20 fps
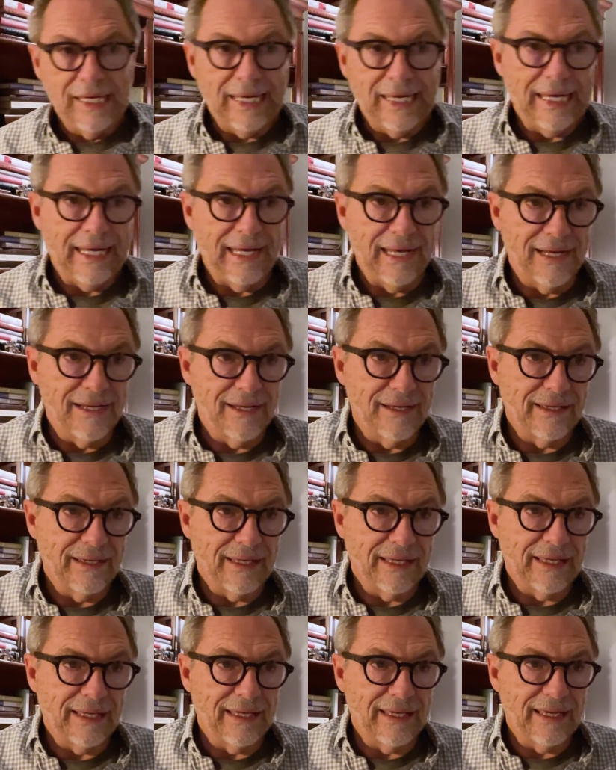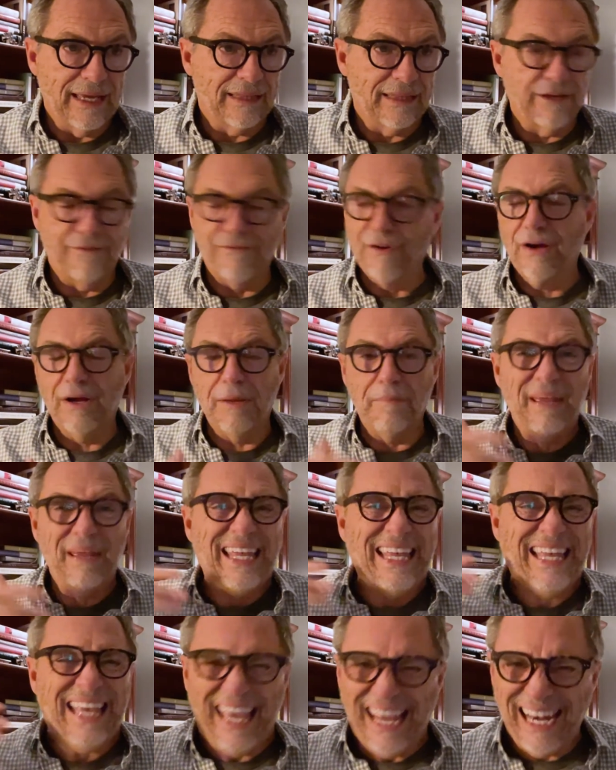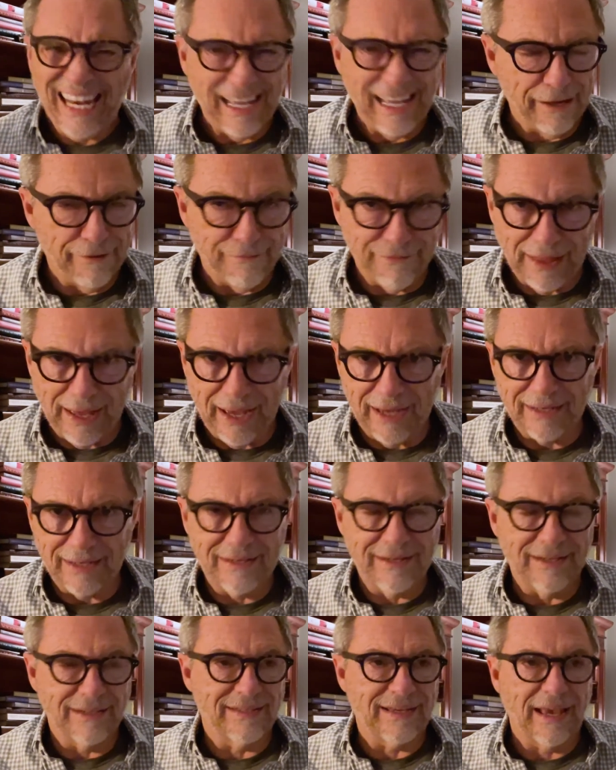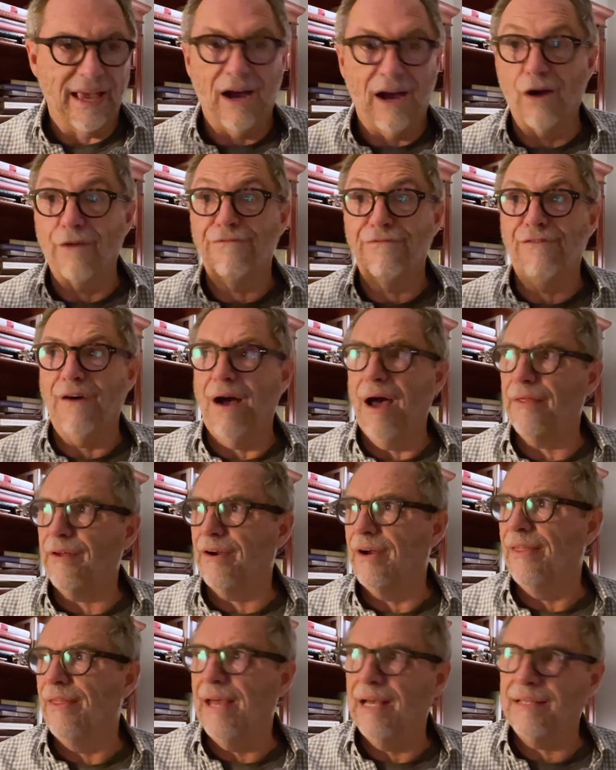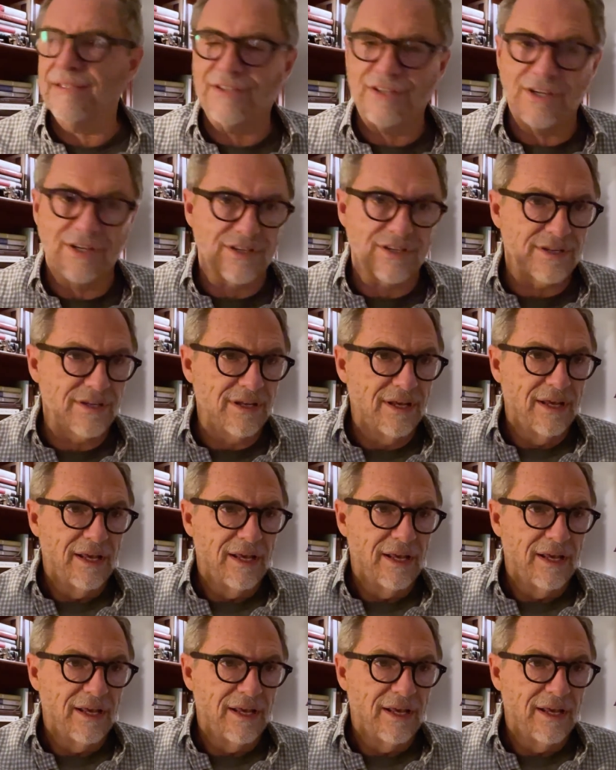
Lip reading: at the very beginning of that to say, Our Father, and that's just